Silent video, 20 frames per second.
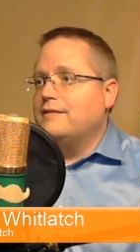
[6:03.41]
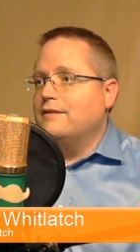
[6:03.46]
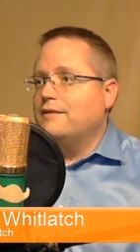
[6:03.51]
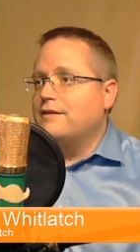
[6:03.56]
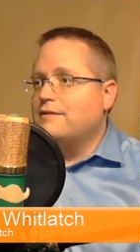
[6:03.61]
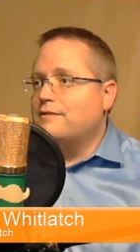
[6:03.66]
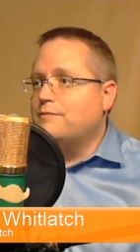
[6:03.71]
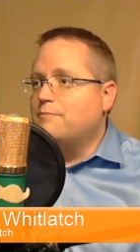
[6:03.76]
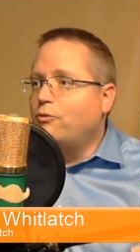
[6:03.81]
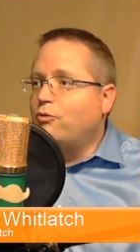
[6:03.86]
So
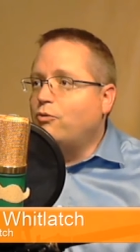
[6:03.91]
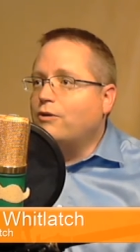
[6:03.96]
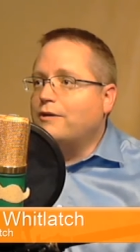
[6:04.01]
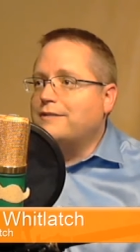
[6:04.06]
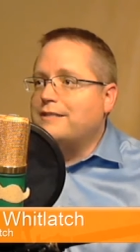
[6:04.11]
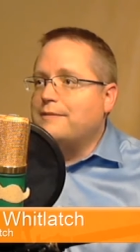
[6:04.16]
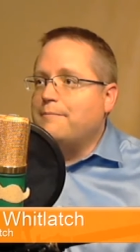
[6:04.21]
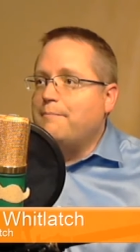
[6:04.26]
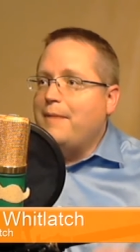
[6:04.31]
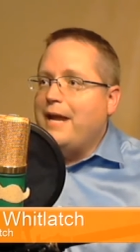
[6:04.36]
there's more
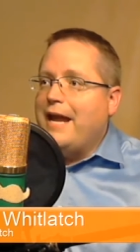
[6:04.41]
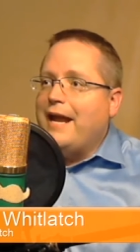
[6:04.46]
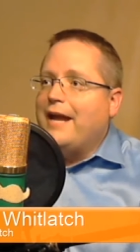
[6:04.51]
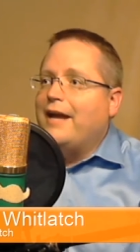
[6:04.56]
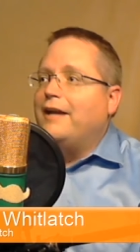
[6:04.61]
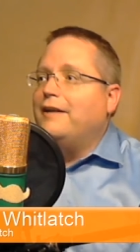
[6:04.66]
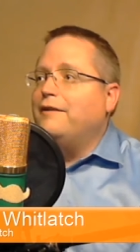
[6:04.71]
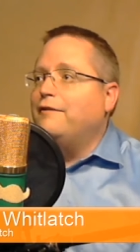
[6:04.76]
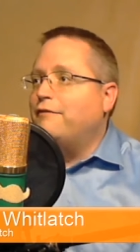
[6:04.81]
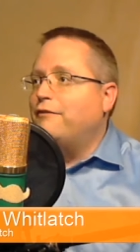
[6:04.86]

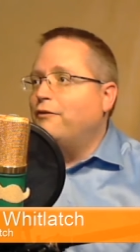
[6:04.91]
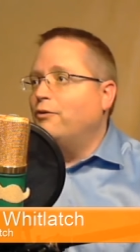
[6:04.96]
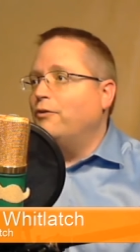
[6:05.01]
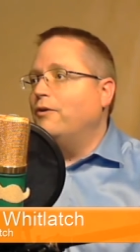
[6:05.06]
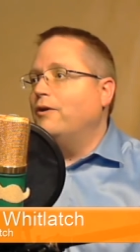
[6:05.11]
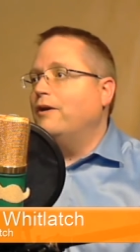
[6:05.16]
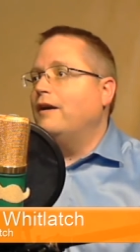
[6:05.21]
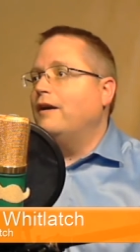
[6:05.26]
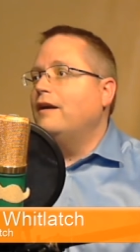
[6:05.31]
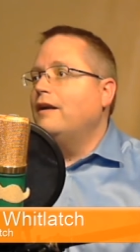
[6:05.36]
demand
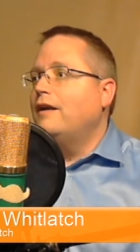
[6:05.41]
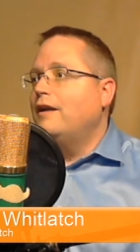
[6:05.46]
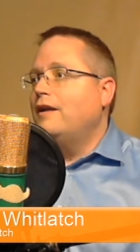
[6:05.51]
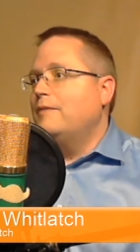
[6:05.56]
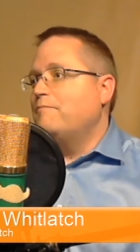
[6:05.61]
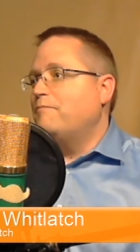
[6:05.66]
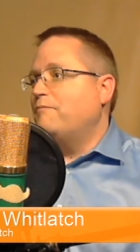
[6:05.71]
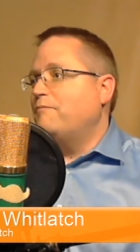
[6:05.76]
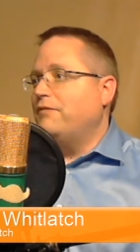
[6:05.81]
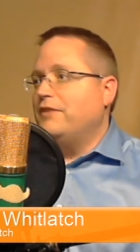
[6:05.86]
for
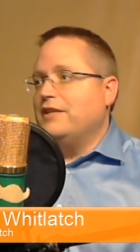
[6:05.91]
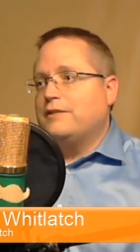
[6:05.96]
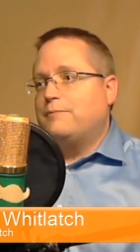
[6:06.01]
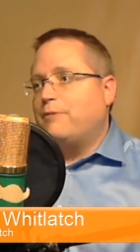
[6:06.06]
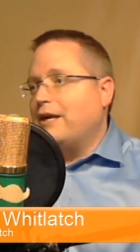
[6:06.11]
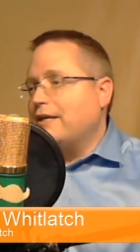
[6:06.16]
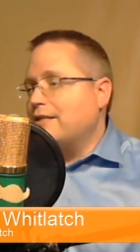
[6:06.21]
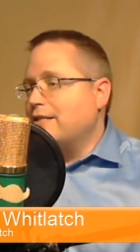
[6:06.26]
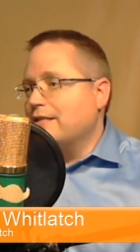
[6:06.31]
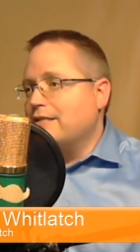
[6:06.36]
this
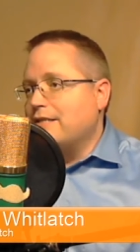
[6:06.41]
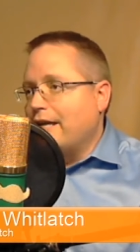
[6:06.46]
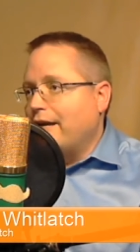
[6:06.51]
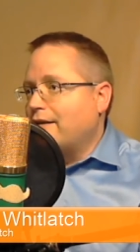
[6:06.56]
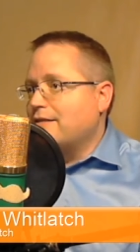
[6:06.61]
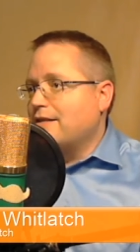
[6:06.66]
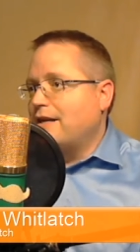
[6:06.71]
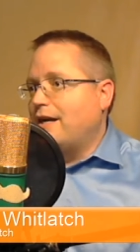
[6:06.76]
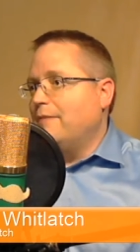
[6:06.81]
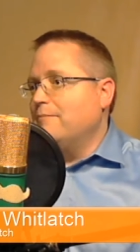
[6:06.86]
precious
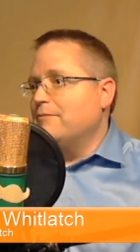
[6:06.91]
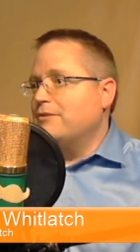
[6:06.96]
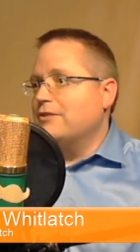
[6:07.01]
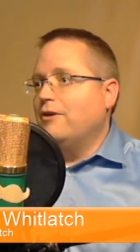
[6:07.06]
airtime.